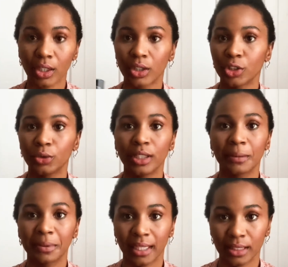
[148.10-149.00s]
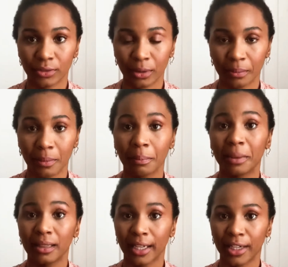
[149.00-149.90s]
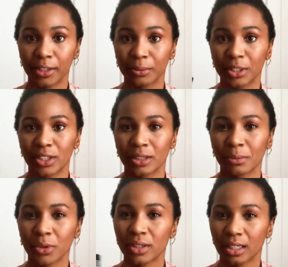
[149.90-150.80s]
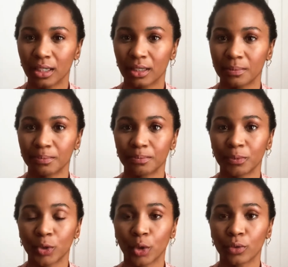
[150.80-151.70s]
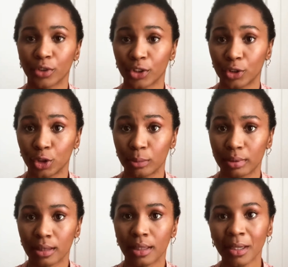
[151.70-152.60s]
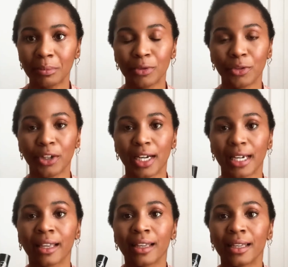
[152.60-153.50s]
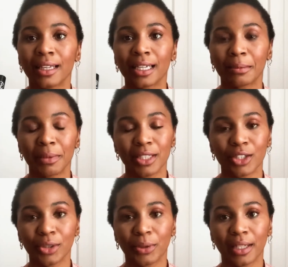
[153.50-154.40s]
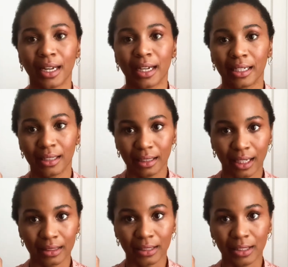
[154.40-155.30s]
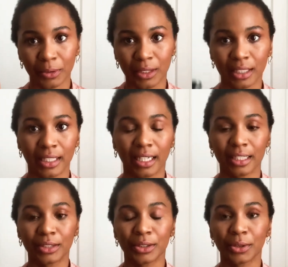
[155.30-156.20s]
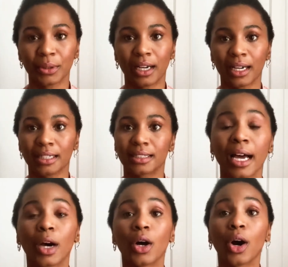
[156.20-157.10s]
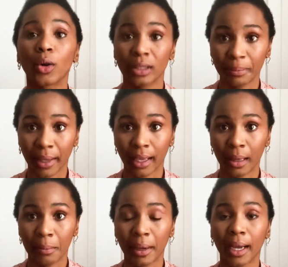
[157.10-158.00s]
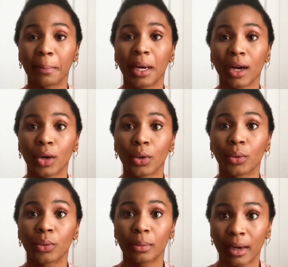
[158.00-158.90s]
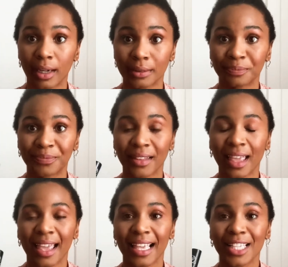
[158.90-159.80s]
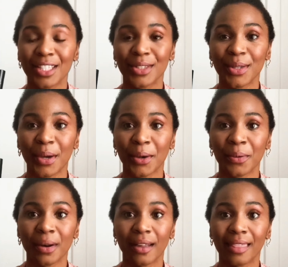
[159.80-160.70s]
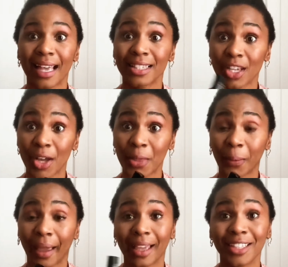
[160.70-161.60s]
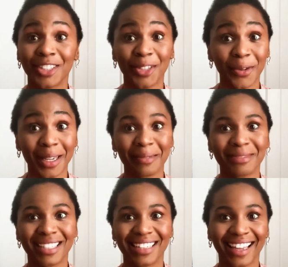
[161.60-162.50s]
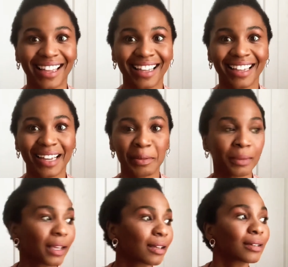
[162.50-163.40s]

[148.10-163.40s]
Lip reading: unique blend from B Laird, which is mostly known for their dupes. But before I commit to it, I got this one, and I also got Olympia by Paco Rabanne. So that's on the way, showing up today. I'm like